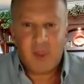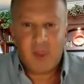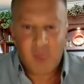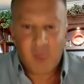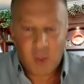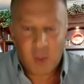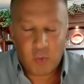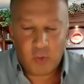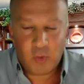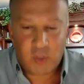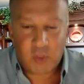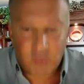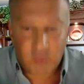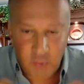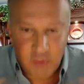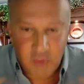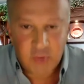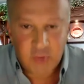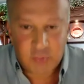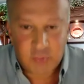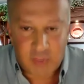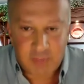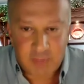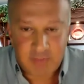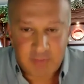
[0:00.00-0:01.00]
who recruit and
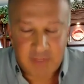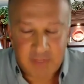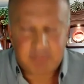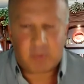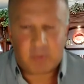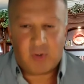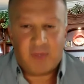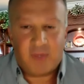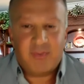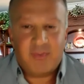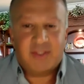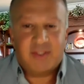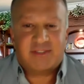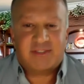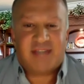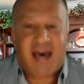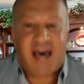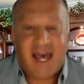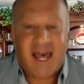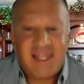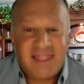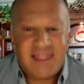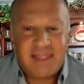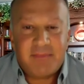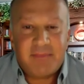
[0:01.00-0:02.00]
train people in this
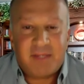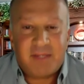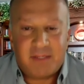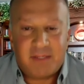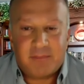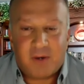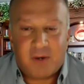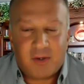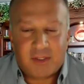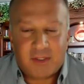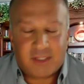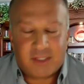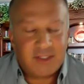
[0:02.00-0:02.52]
unlimited market.